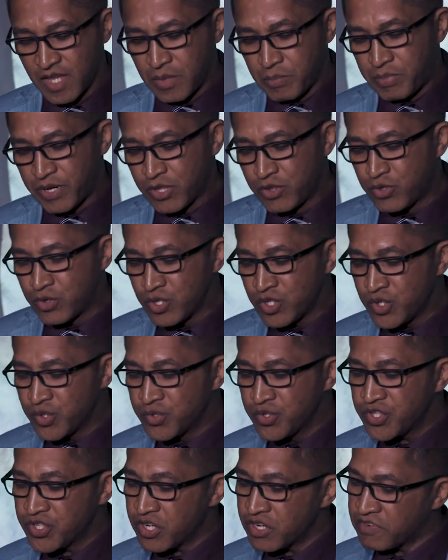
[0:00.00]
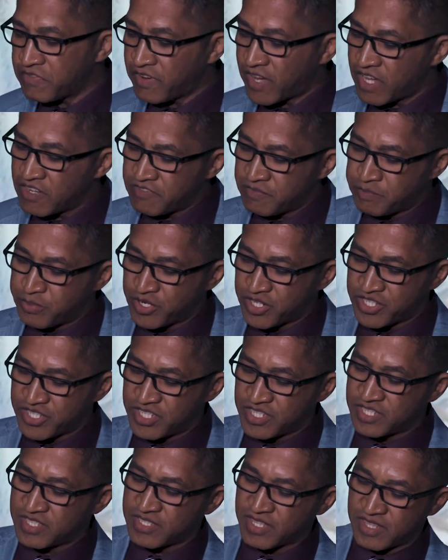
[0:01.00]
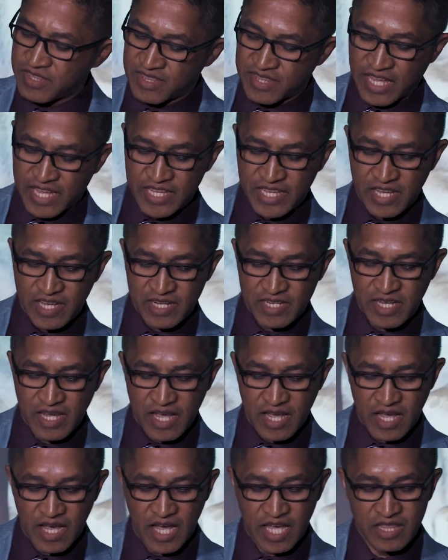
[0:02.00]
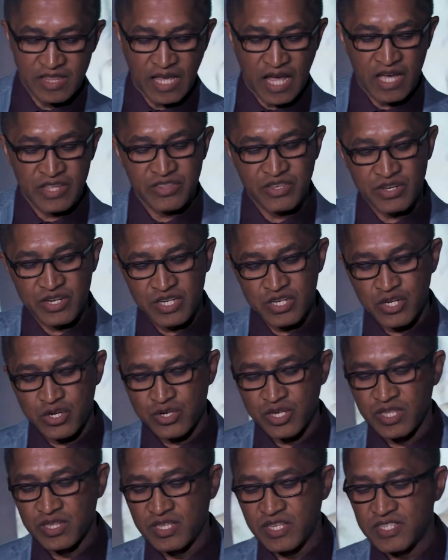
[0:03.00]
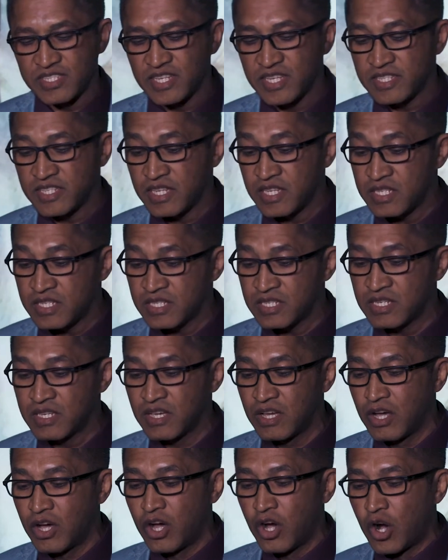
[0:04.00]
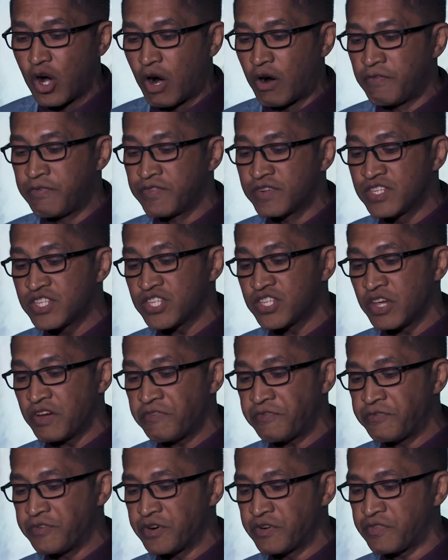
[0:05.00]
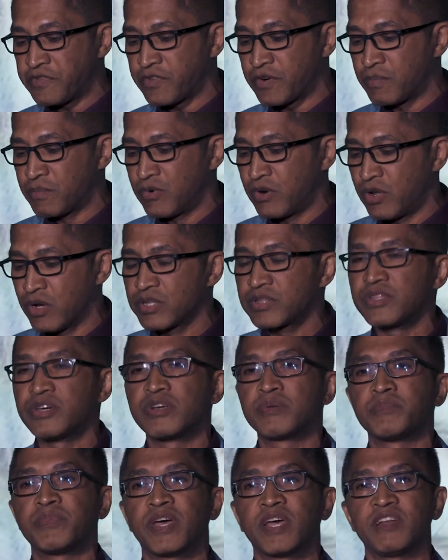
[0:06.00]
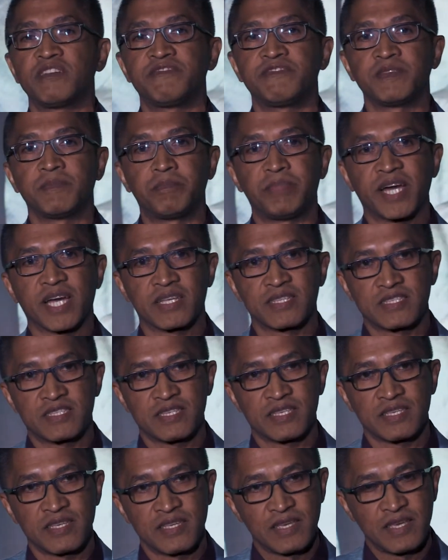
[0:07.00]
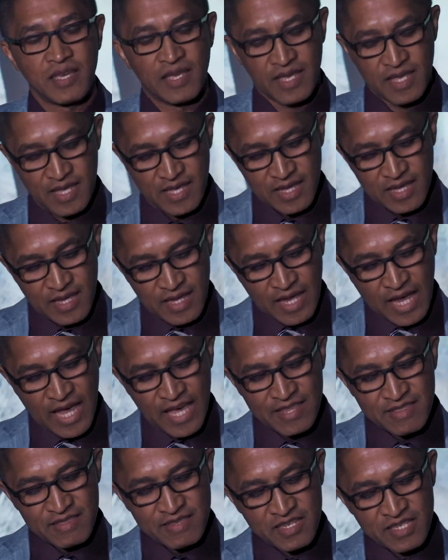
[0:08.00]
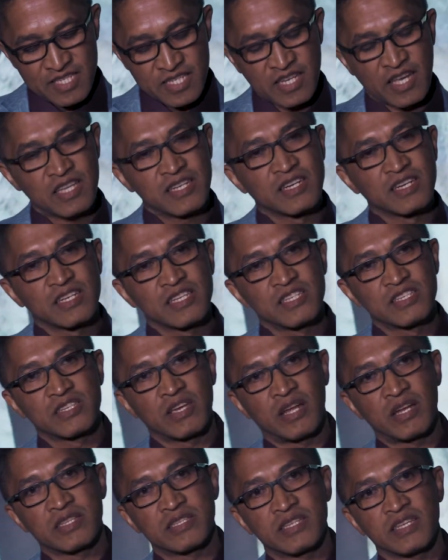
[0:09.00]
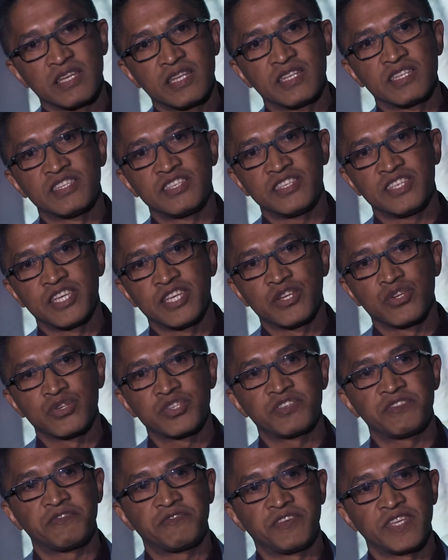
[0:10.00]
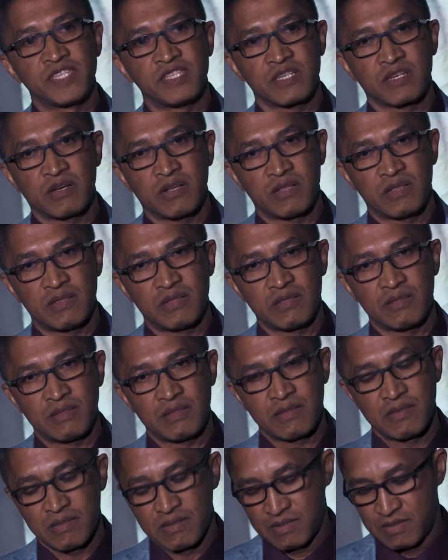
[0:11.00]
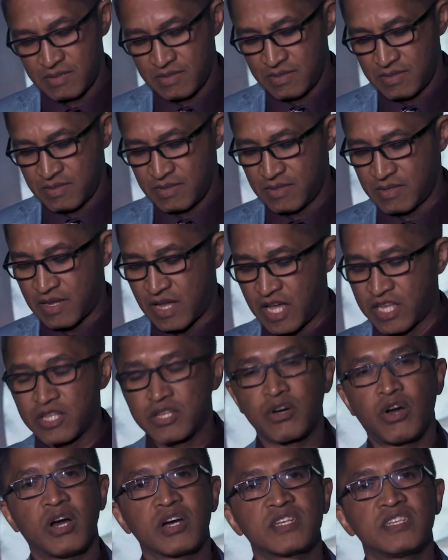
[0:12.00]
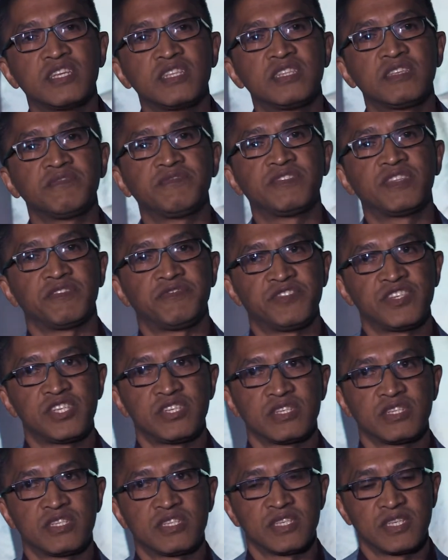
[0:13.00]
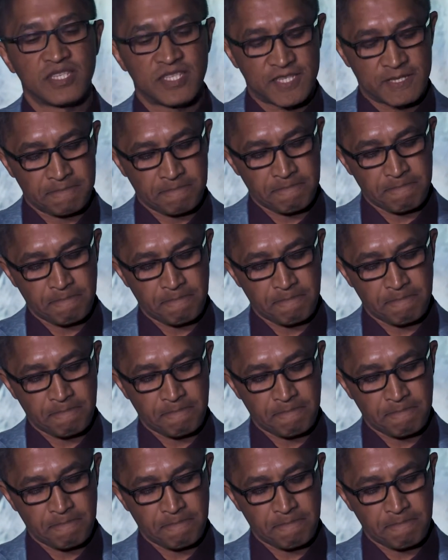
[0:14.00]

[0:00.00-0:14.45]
But those who survive persistent diarrhea and other recurrent diseases often suffer from long-term health impacts. And this can result in serious physical and cognitive deficiencies.